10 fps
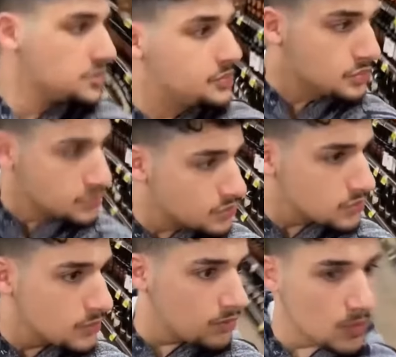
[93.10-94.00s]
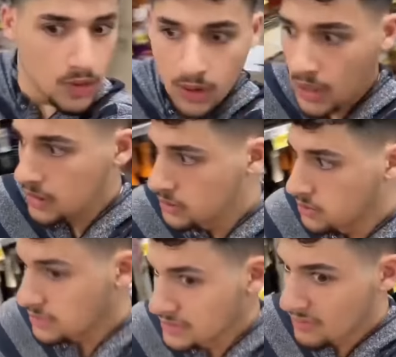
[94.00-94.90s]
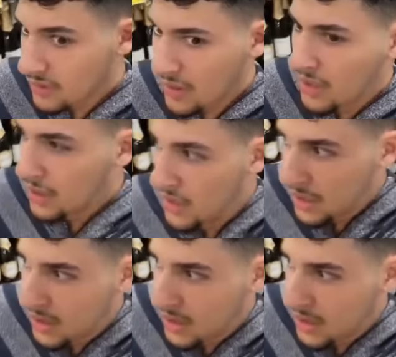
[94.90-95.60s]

You can't even cry for help. No.